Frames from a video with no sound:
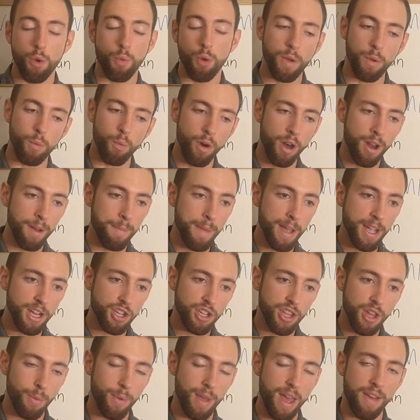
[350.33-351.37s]
We want to make
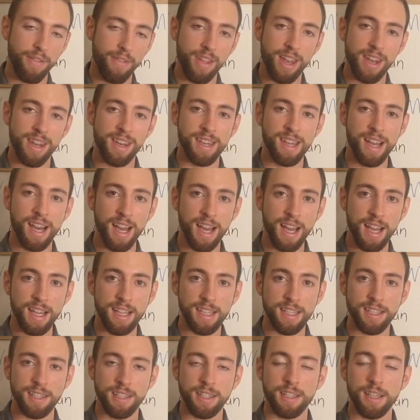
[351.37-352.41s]
sure that we have that
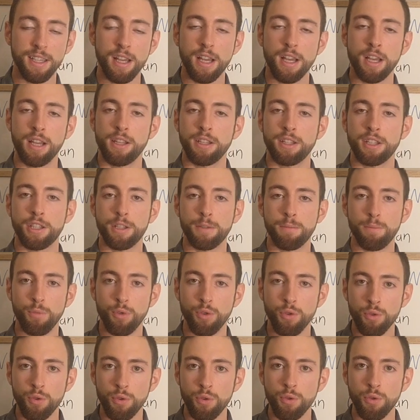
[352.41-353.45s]
nice,
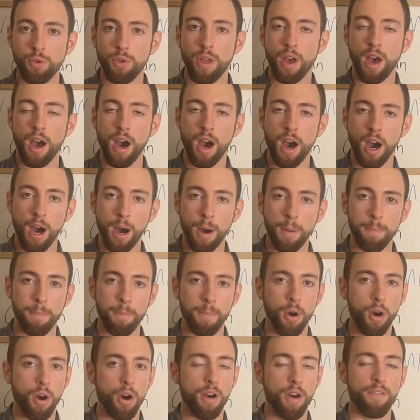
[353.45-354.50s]
smooth
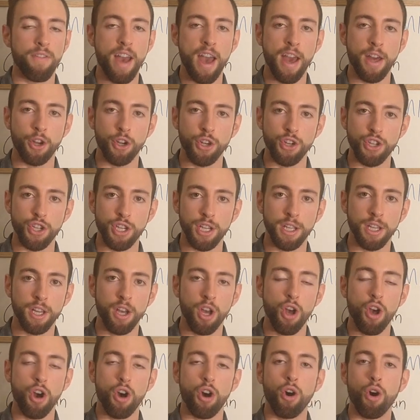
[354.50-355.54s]
hum of energy
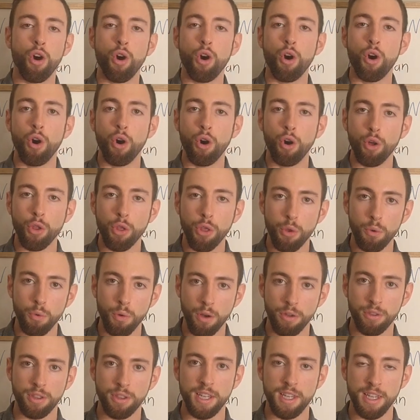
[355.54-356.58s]
all
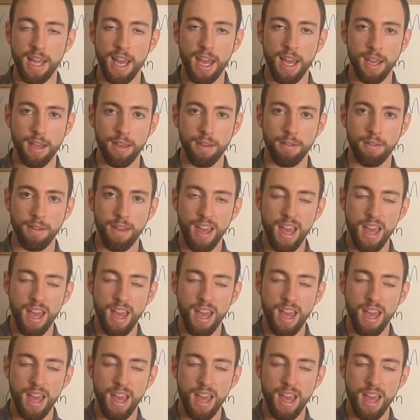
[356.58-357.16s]
throughout the day.